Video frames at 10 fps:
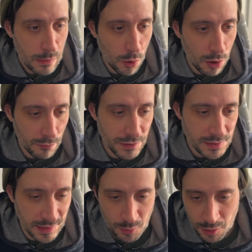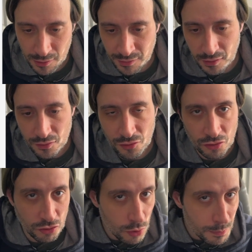All these keywords,
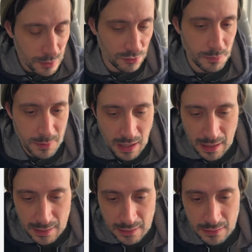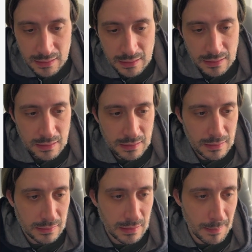super, super high
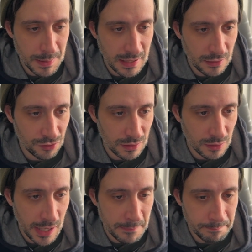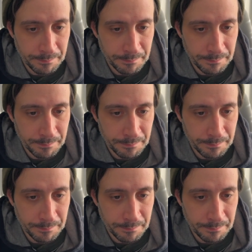competition, okay?